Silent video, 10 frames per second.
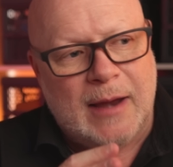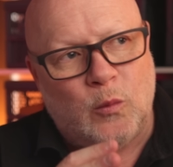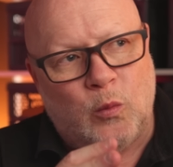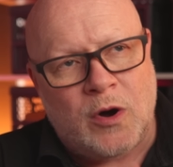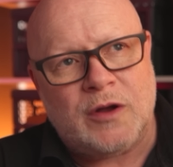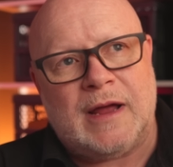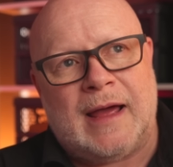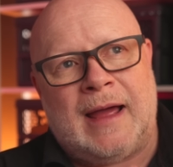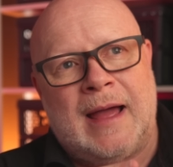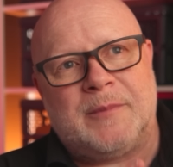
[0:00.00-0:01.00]
And what
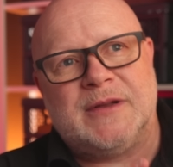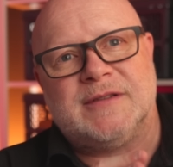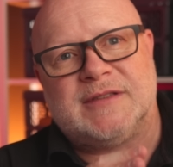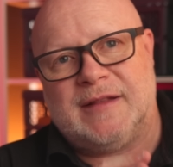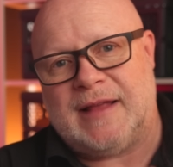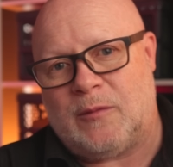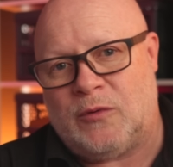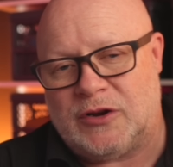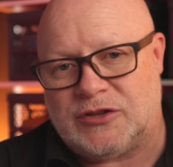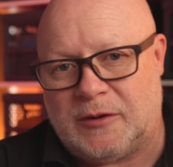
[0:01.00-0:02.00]
happens in that
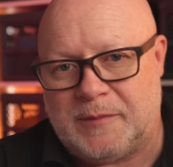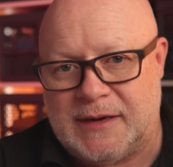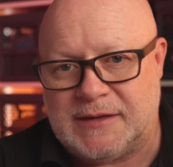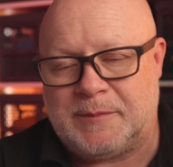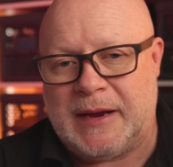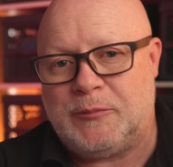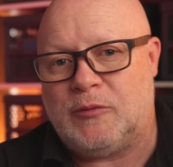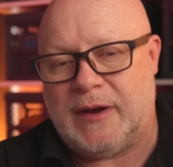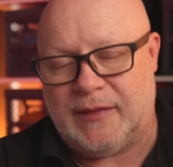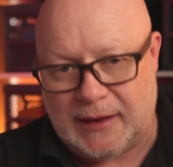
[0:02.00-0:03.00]
workshop is people
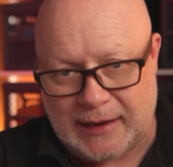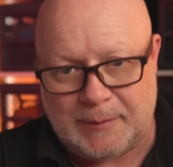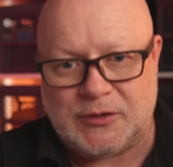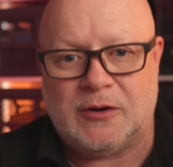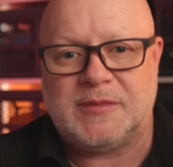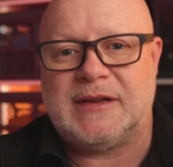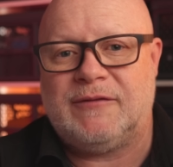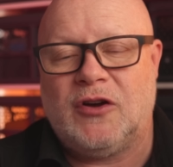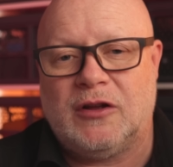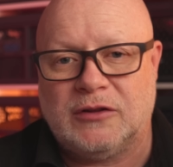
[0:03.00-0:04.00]
bring their laptops,
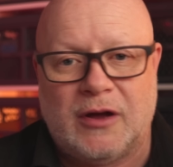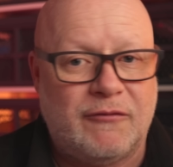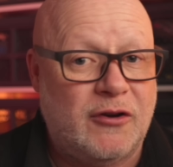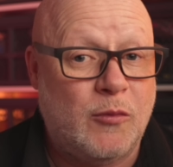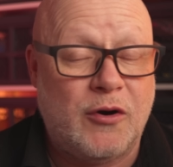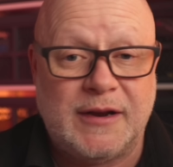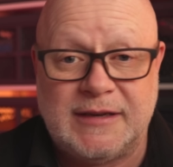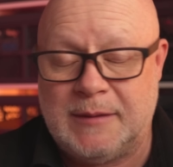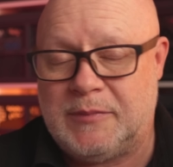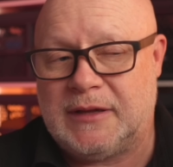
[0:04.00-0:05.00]
they've got Lightroom on it
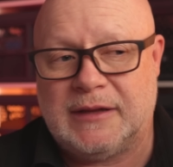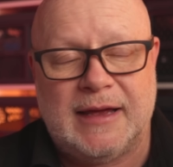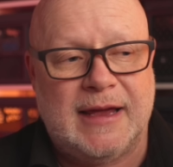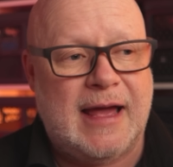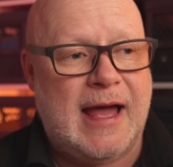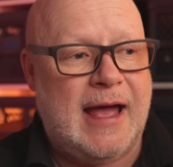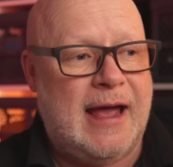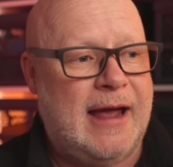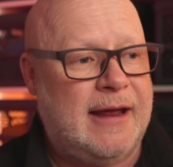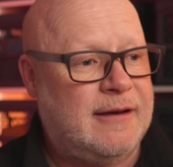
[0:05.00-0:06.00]
typically,
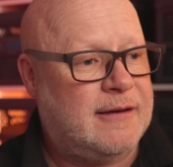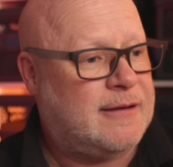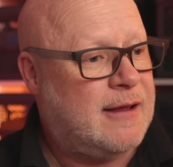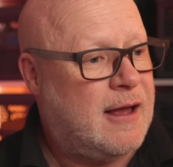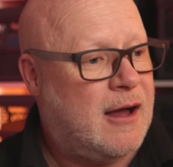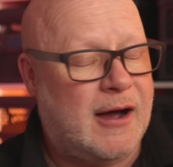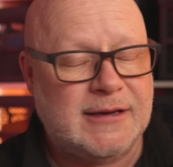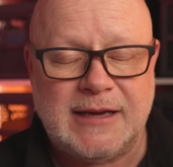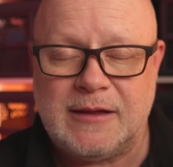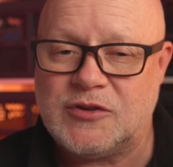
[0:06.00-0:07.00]
and I
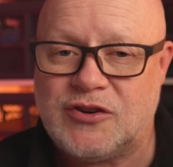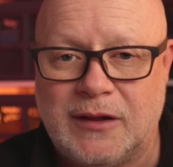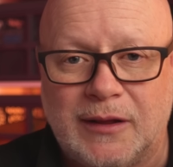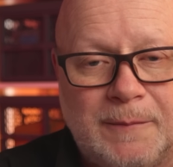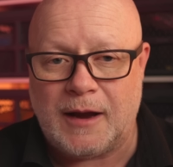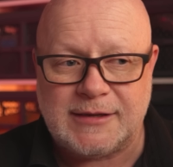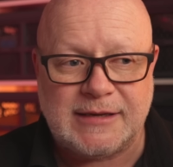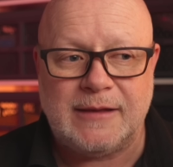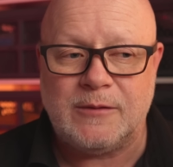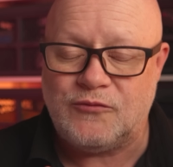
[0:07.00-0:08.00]
see them struggling. I
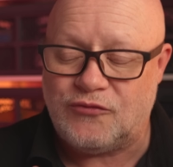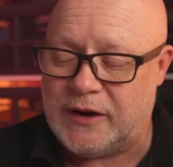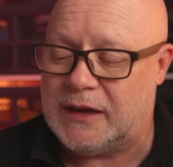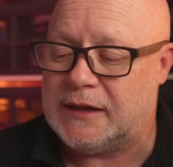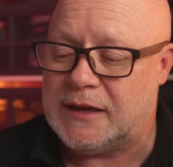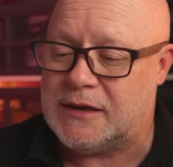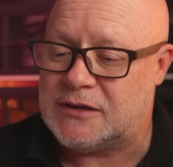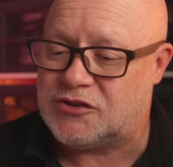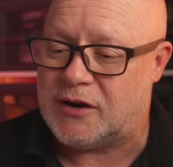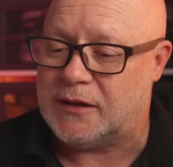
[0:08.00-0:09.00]
see them really
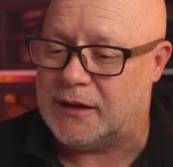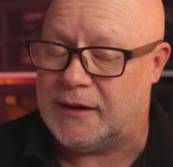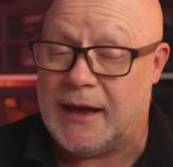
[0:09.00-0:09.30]
struggling.